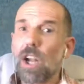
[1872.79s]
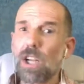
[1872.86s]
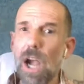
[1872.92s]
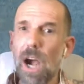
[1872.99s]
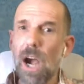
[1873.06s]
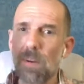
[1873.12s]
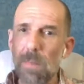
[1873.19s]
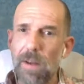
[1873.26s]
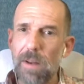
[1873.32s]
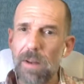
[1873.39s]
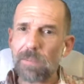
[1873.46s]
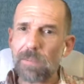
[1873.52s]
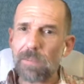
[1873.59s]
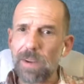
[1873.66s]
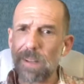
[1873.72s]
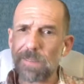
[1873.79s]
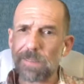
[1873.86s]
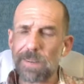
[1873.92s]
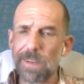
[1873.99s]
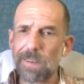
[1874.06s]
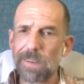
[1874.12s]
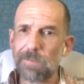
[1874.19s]
Government rebates
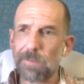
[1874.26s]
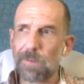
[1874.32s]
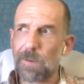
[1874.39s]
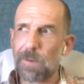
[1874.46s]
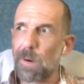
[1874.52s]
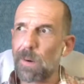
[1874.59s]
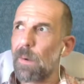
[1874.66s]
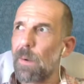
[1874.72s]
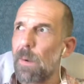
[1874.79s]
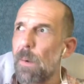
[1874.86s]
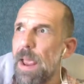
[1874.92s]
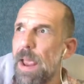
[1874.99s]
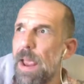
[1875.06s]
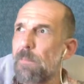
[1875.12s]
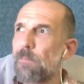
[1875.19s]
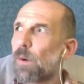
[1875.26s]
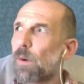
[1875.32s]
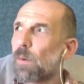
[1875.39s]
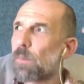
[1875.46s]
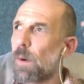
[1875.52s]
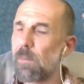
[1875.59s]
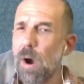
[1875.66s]
for
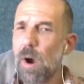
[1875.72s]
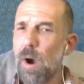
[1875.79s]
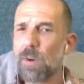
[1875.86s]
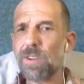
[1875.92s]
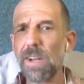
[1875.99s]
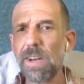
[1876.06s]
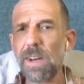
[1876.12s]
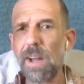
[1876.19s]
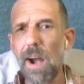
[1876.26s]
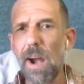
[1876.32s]
promotion